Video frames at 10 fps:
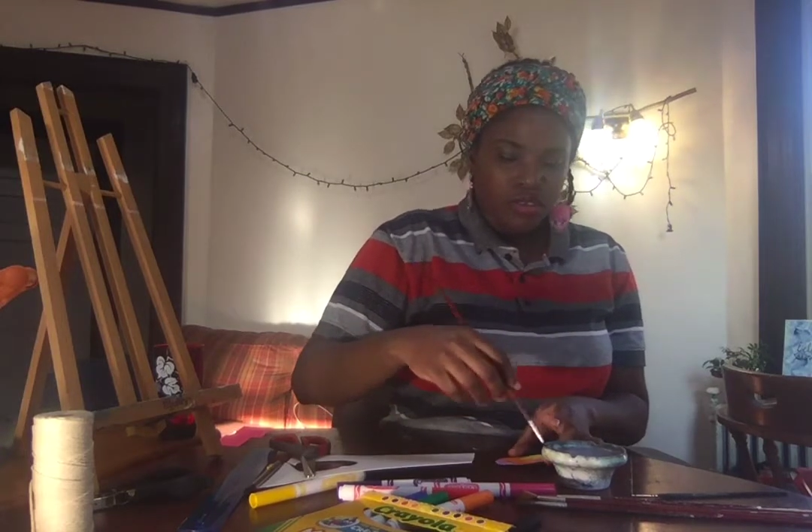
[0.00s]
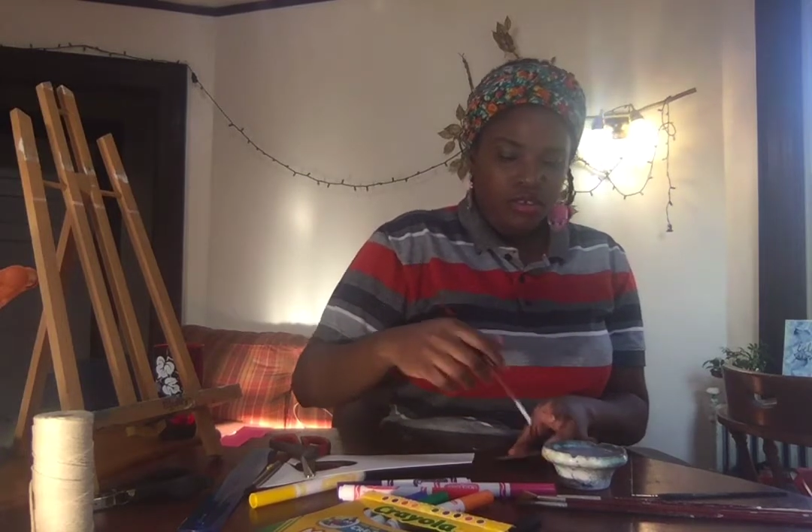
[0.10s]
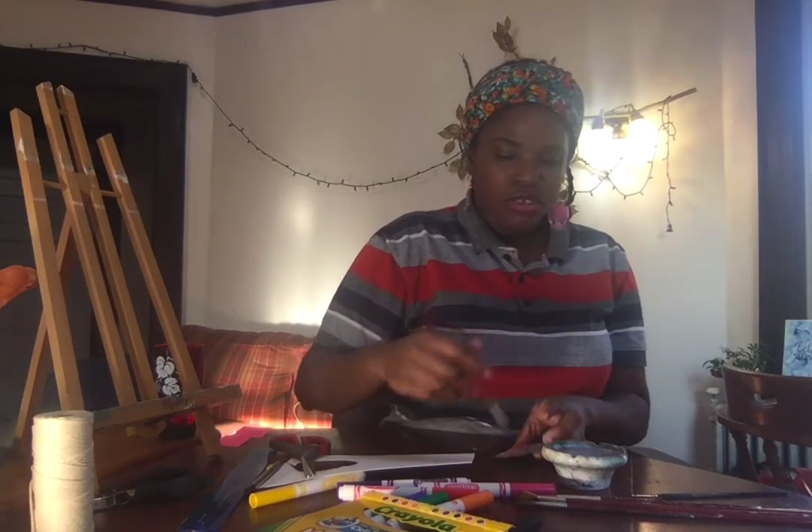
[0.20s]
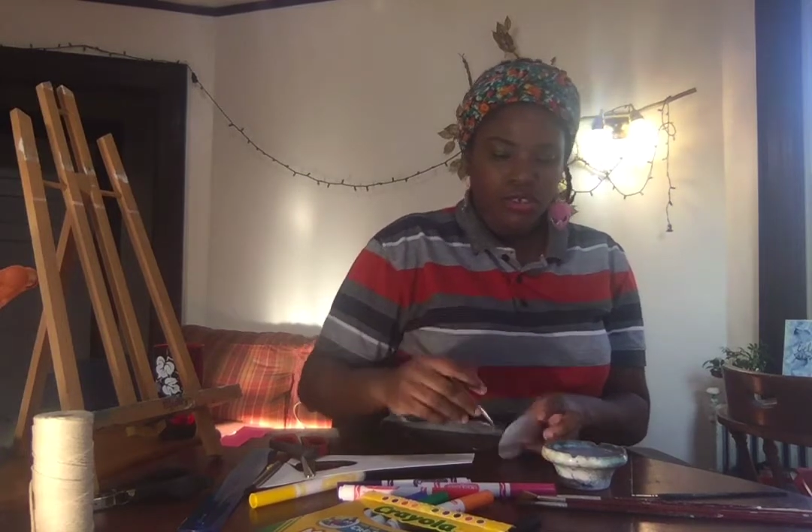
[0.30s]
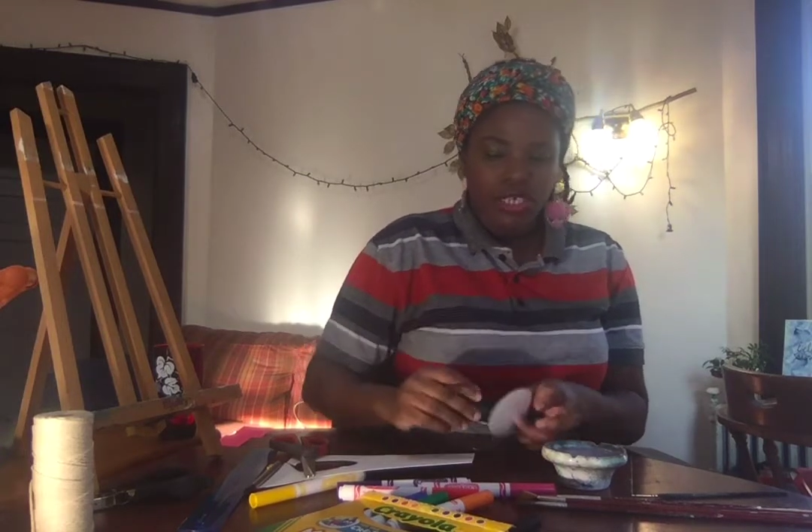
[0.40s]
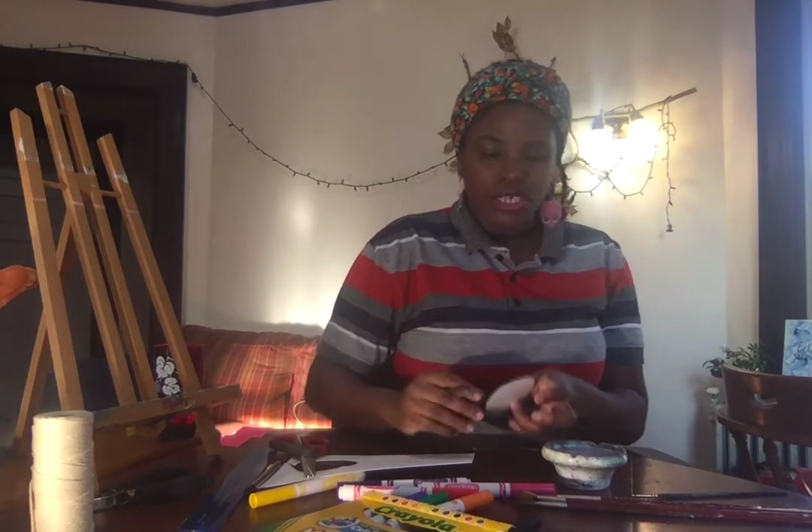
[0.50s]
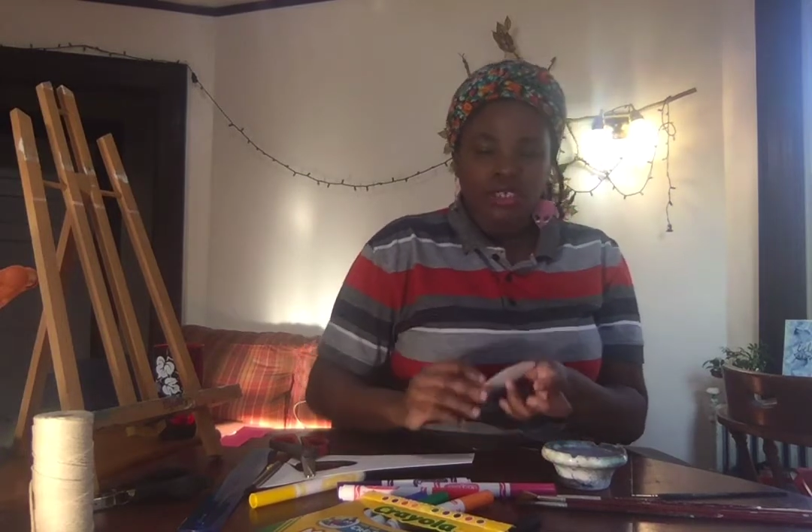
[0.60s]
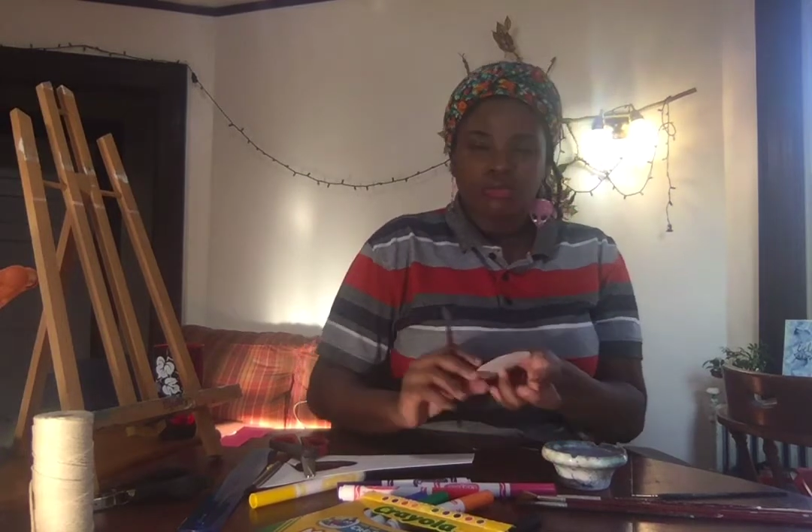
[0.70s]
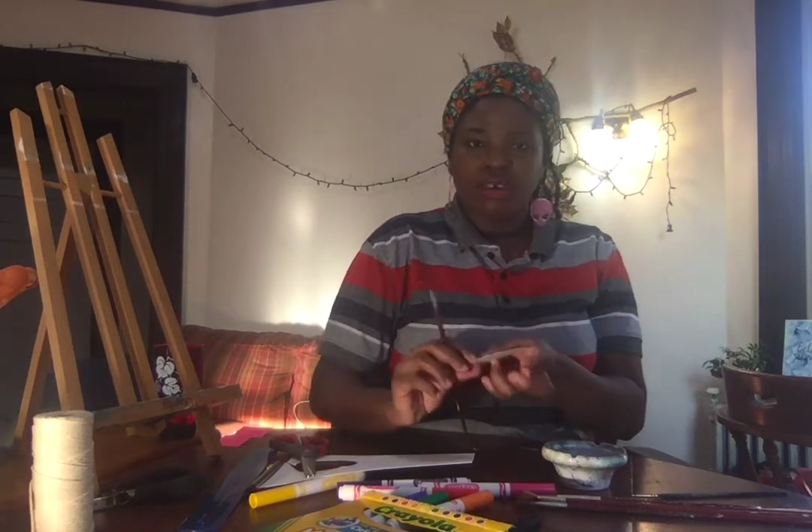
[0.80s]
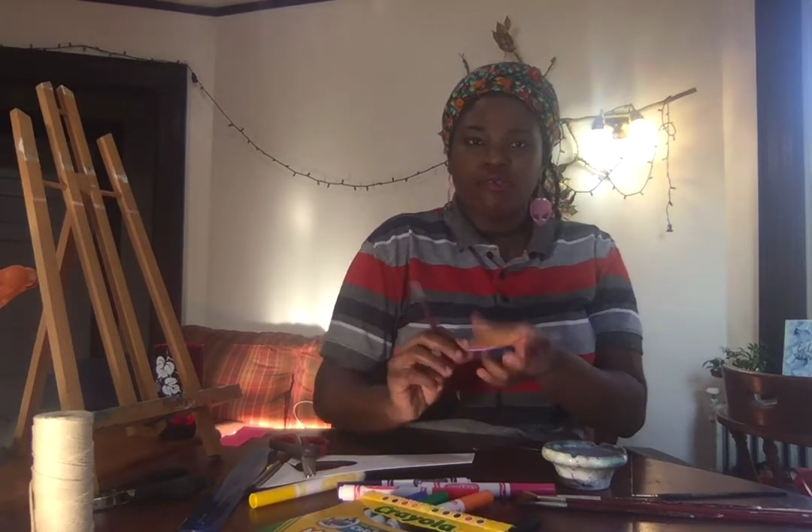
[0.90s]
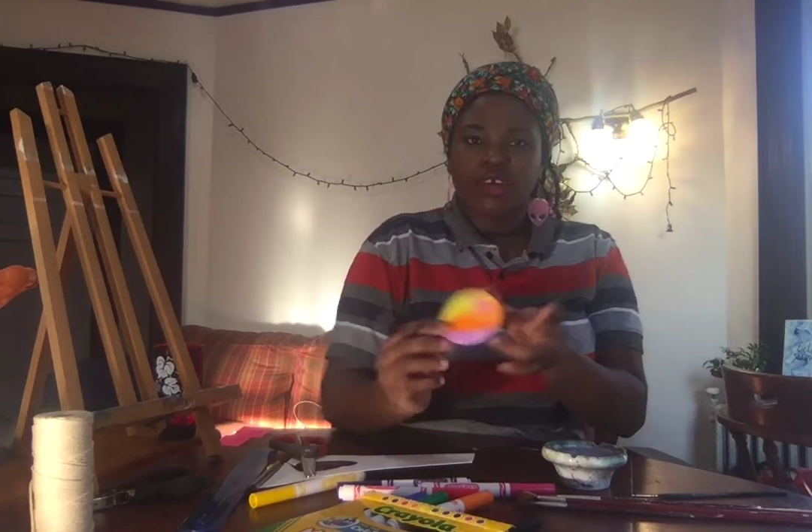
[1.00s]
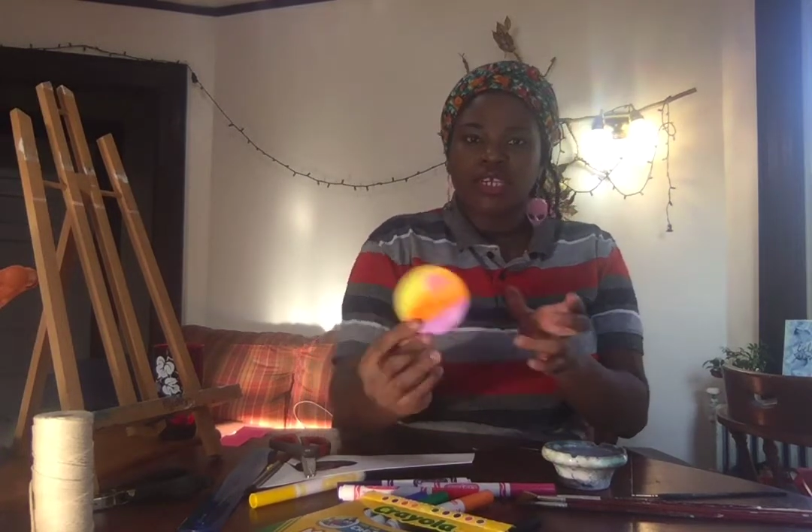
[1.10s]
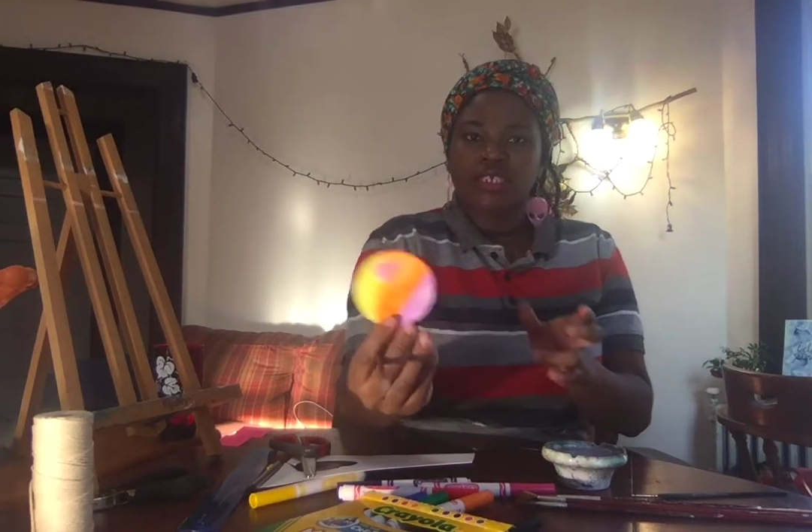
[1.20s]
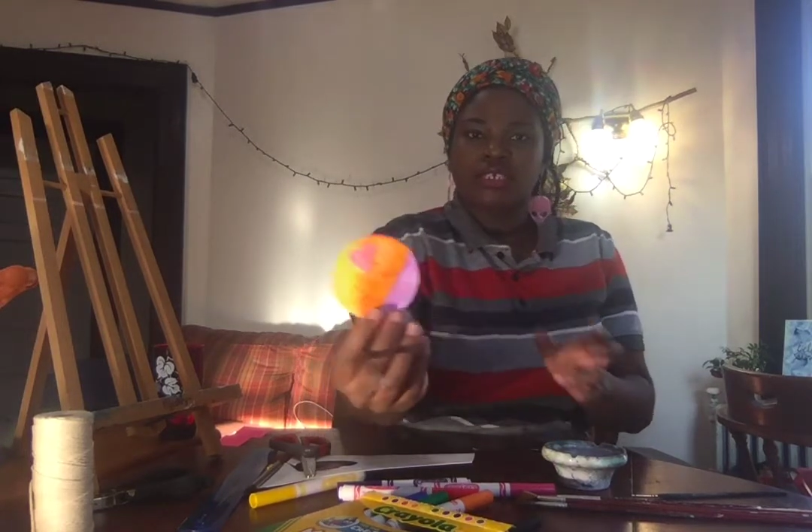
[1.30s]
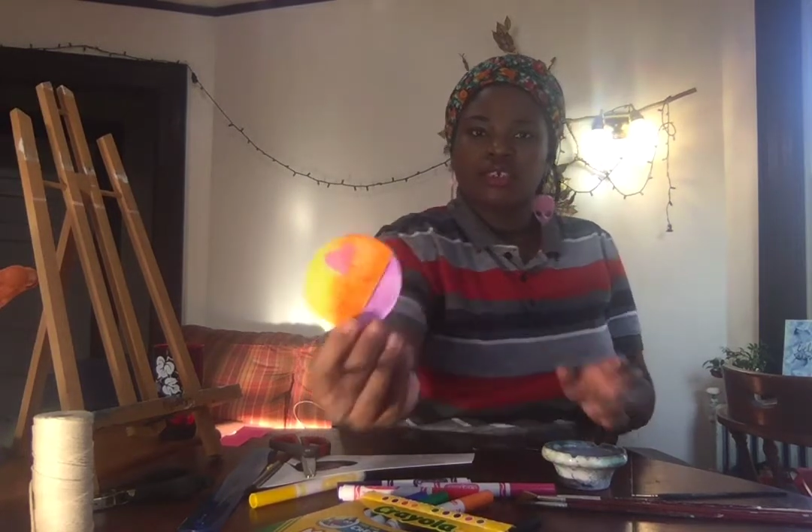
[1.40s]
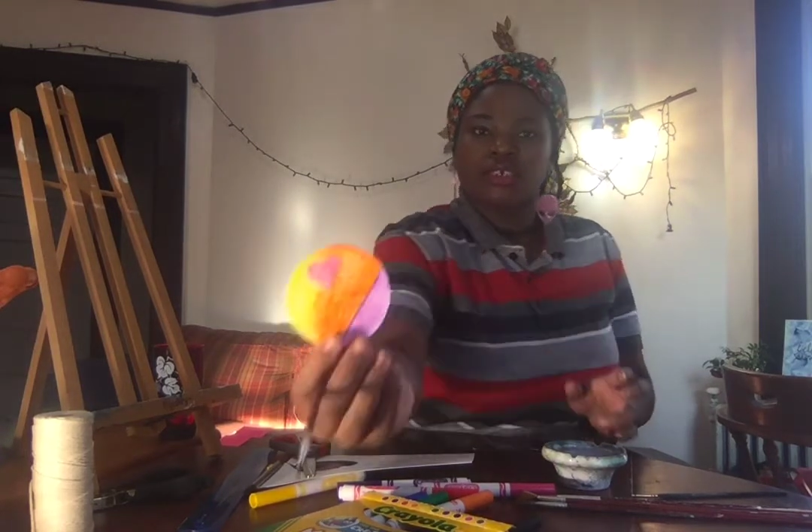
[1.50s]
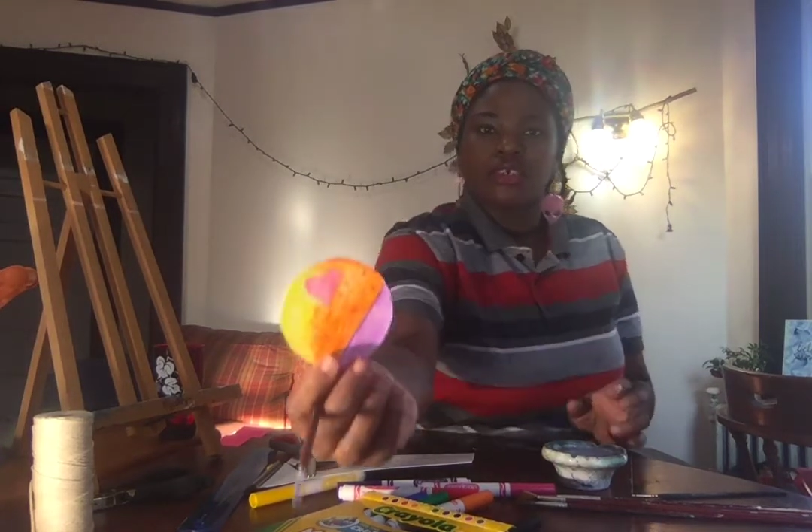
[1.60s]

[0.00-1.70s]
So here's my first